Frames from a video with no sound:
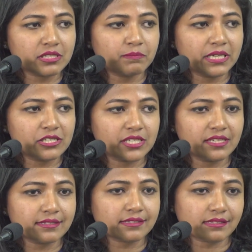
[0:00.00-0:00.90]

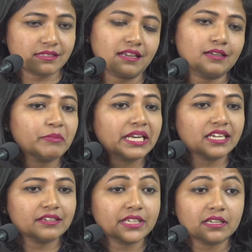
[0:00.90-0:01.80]
species
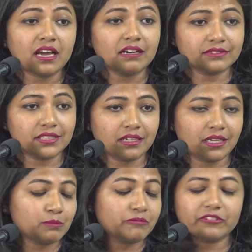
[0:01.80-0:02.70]
believed in afterlife.